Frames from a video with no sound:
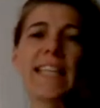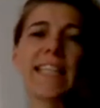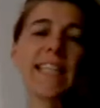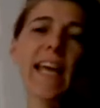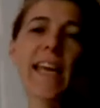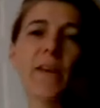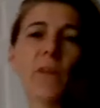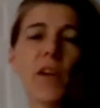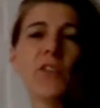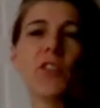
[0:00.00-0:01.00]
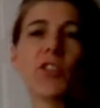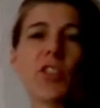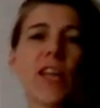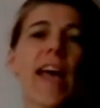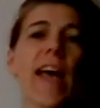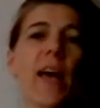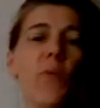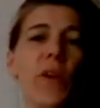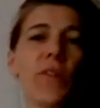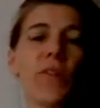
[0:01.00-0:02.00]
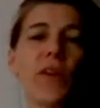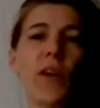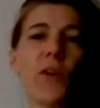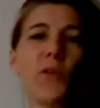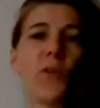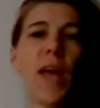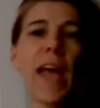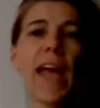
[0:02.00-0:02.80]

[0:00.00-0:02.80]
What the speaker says: Today I'm going to share with you